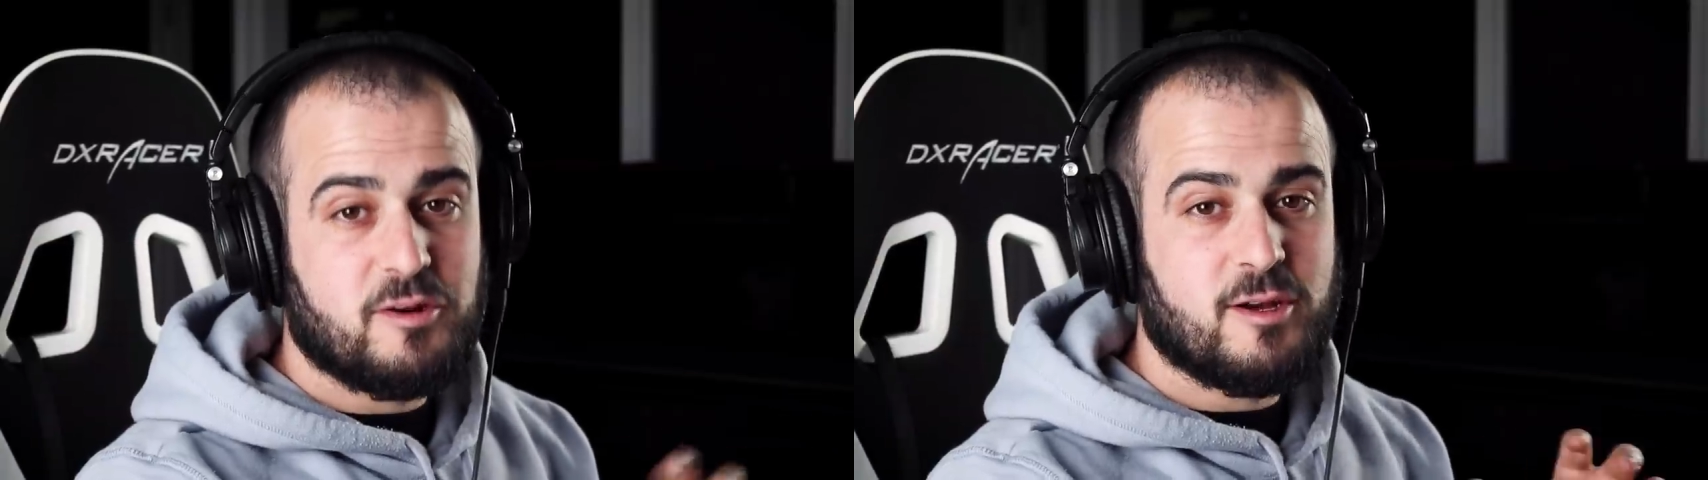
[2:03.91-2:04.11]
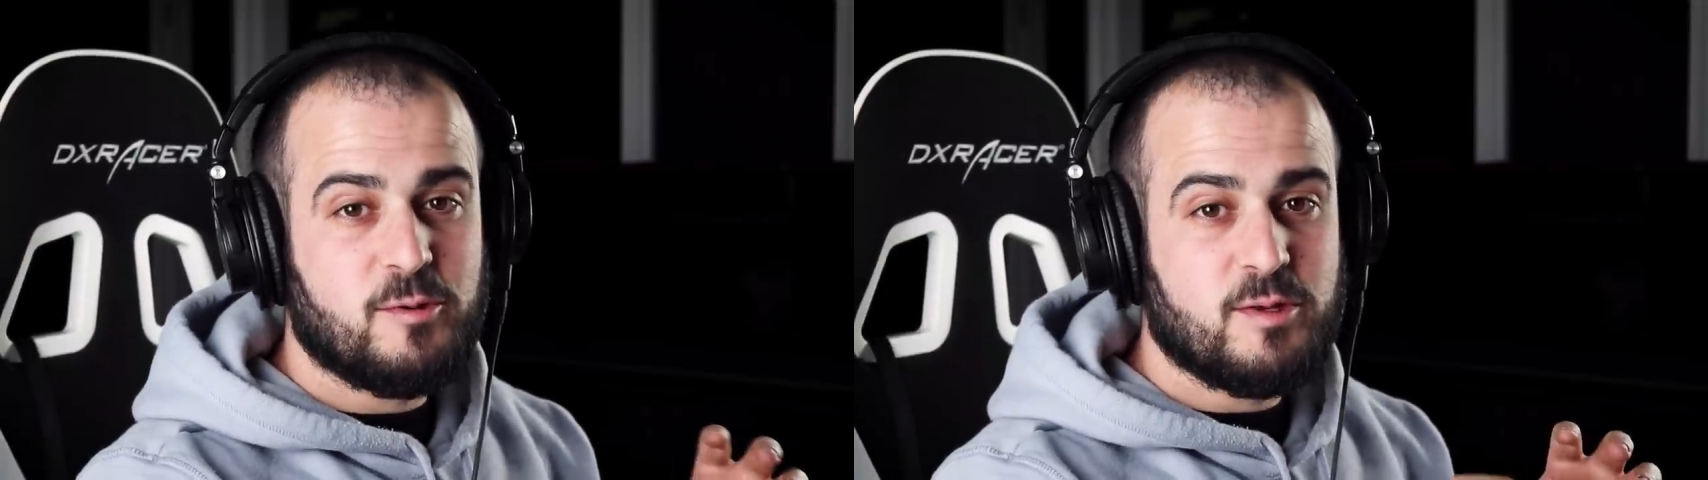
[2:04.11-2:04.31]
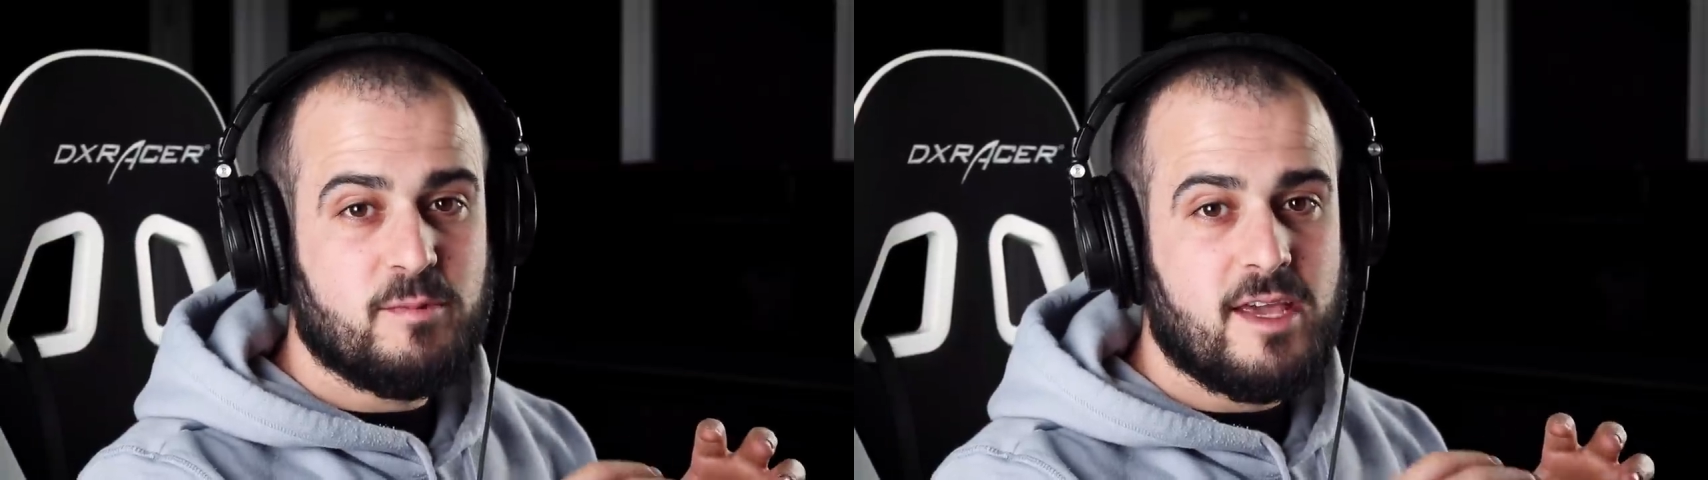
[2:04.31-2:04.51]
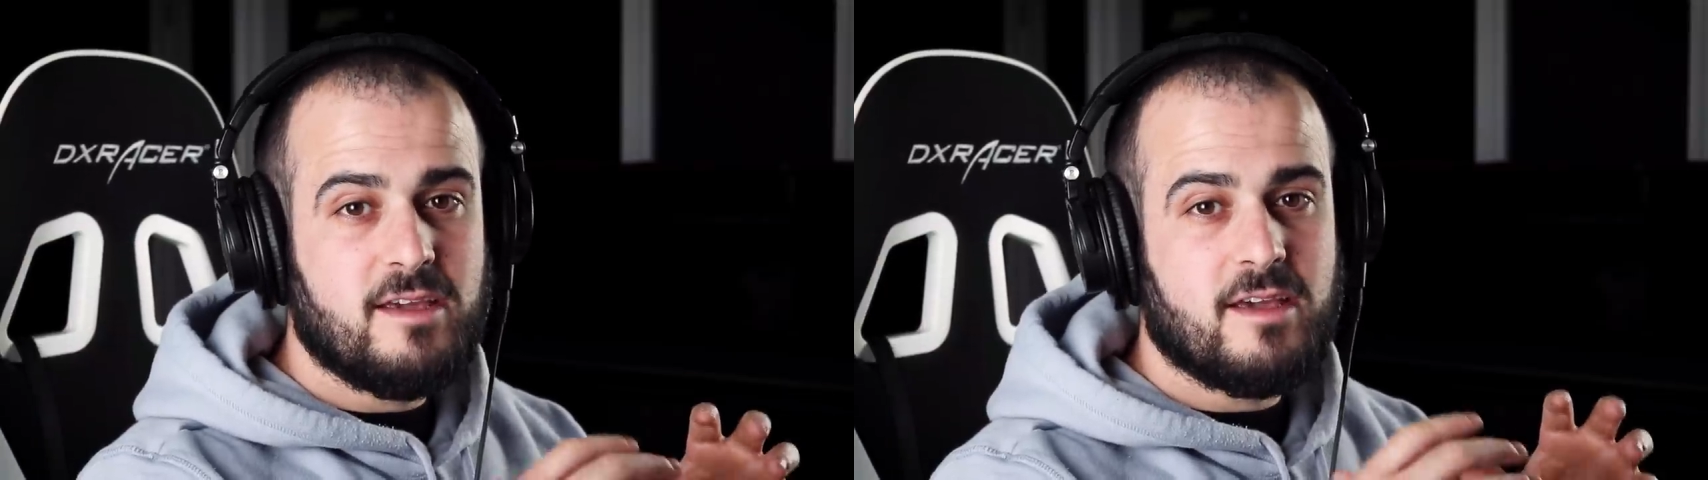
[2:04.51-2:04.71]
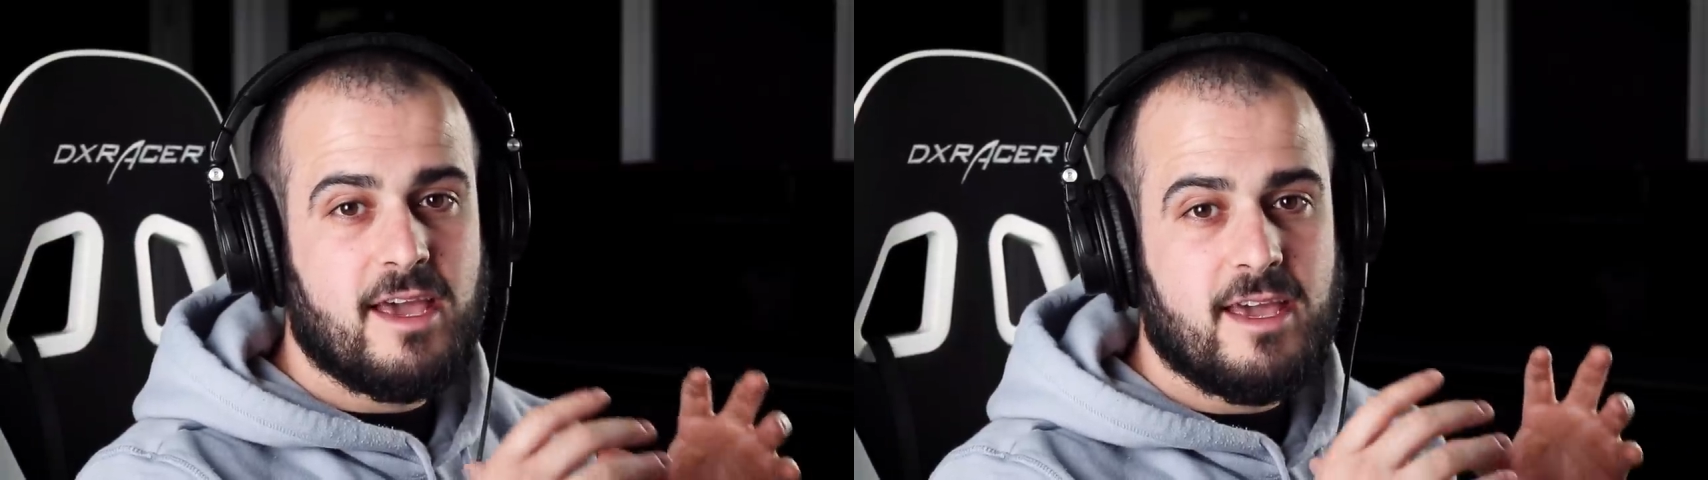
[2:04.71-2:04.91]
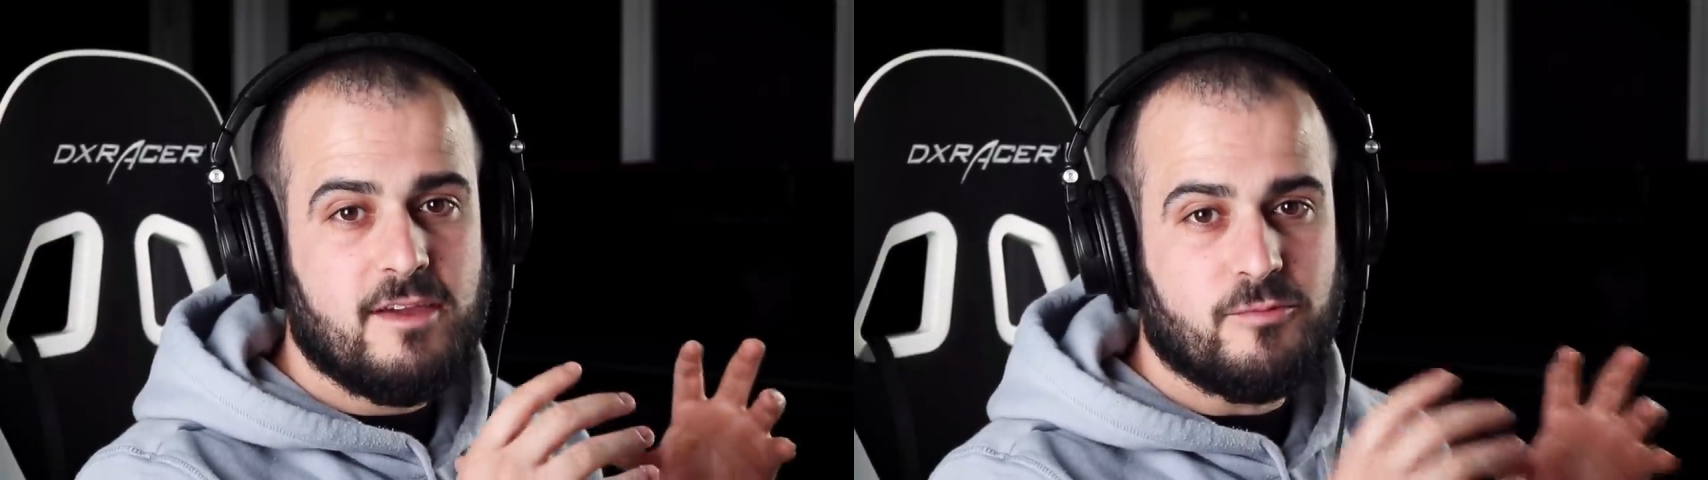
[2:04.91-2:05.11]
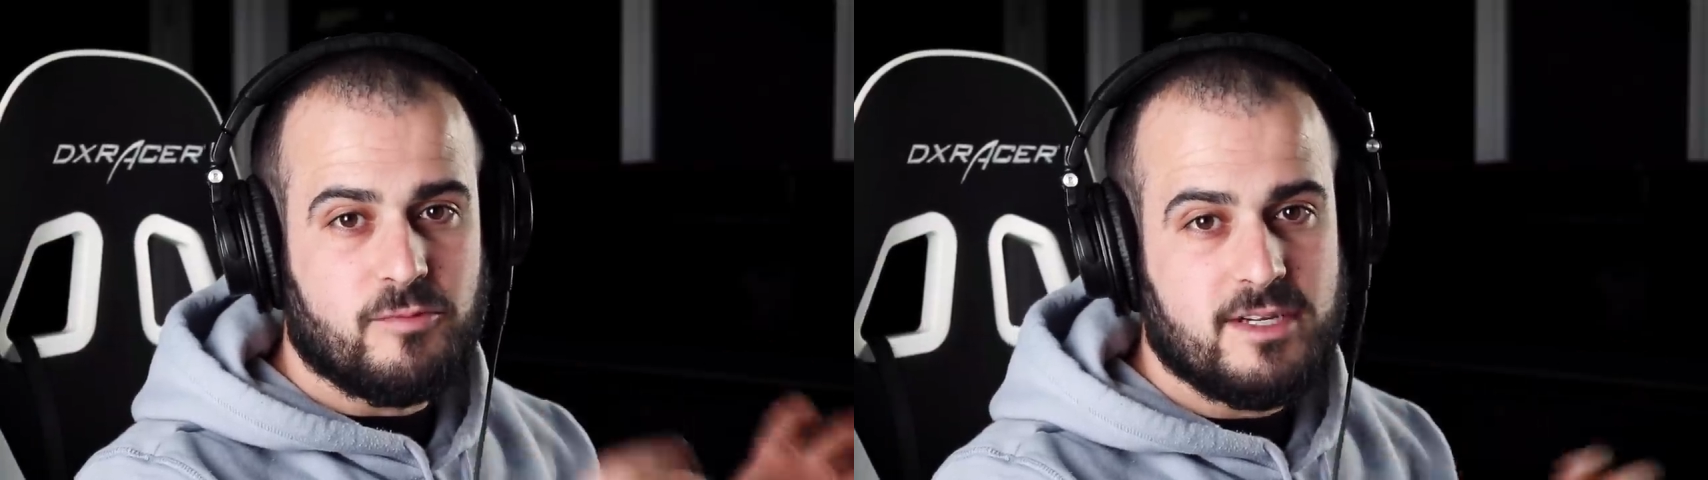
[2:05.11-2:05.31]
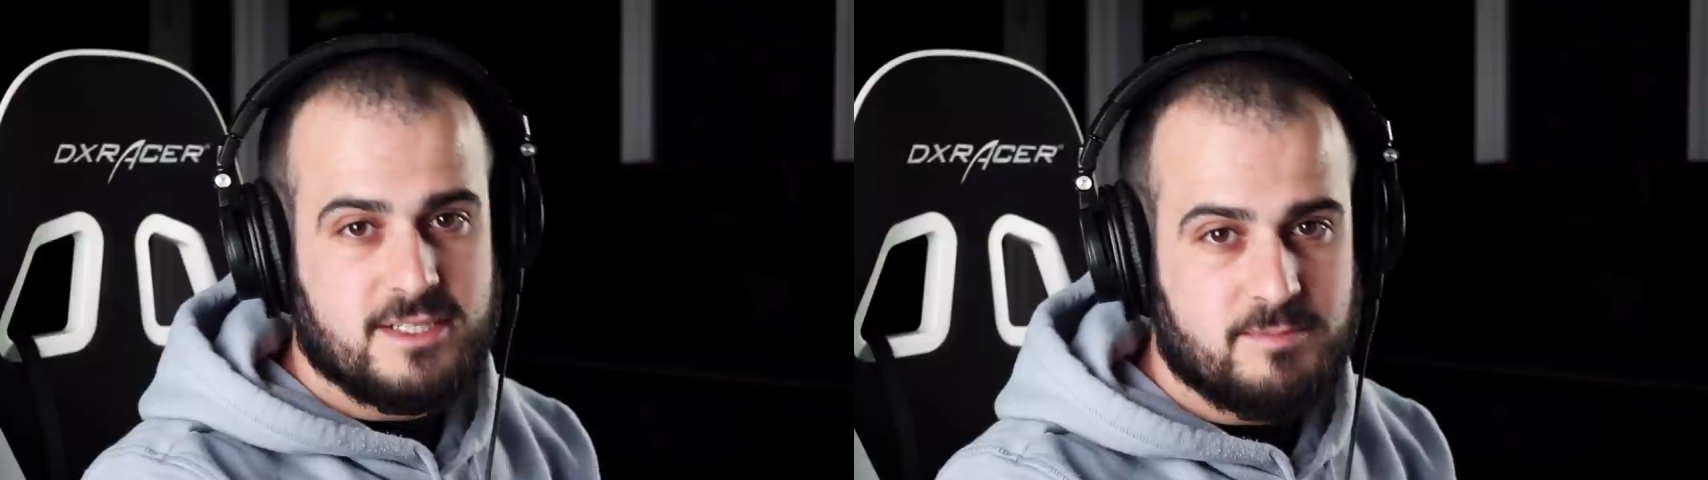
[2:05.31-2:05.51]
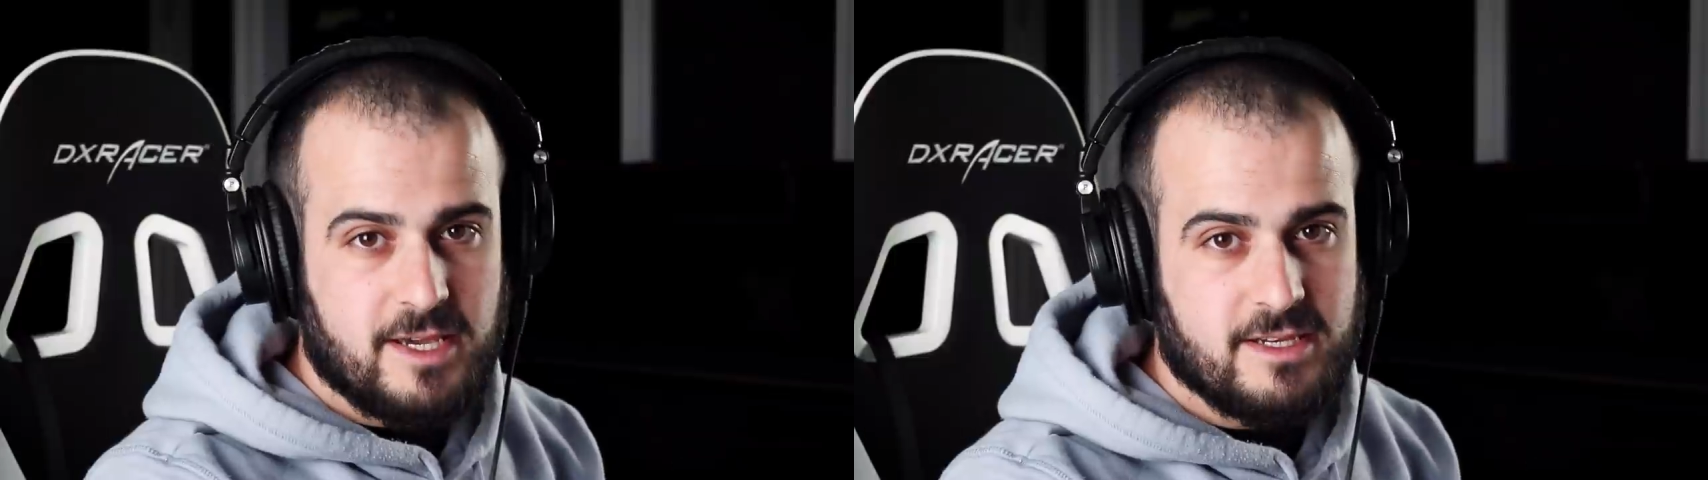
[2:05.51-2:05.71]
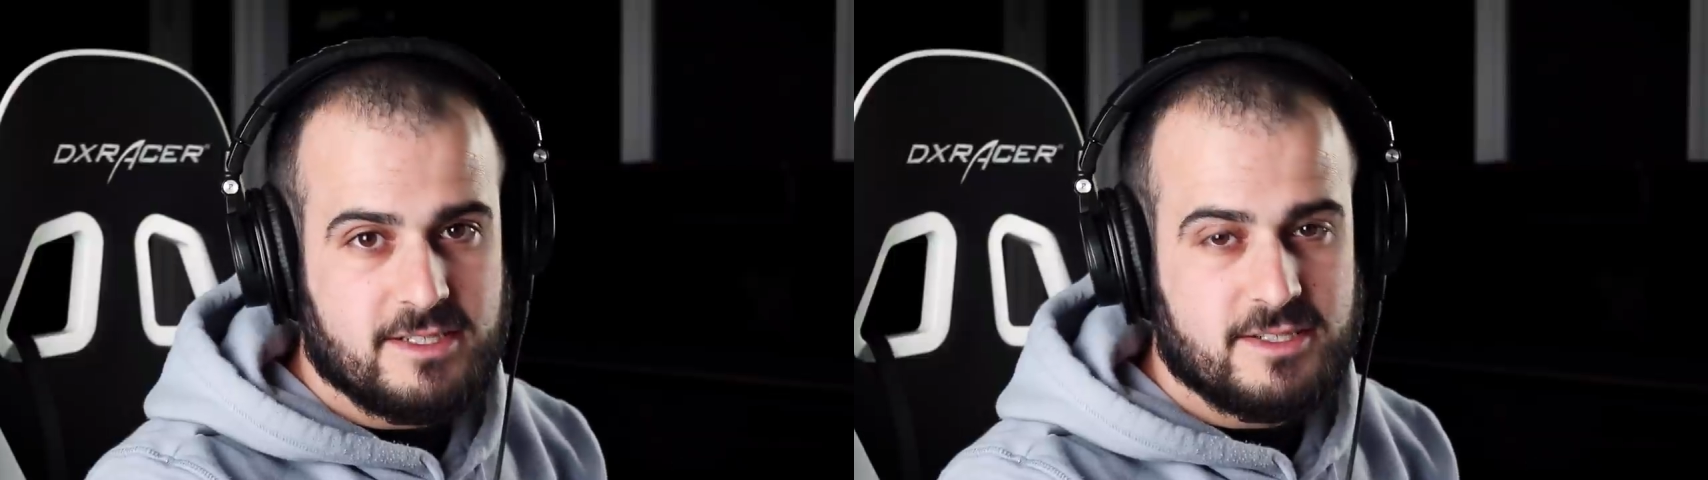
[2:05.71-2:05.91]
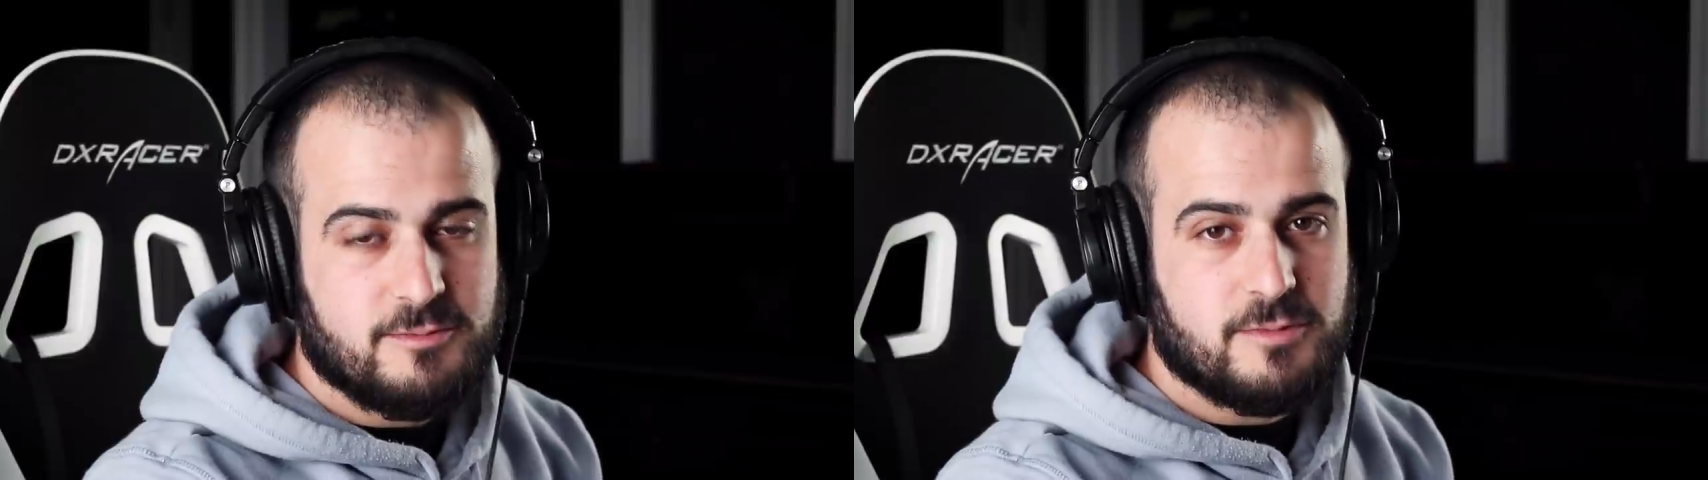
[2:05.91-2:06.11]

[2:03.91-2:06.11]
we're going to make a Reese bass,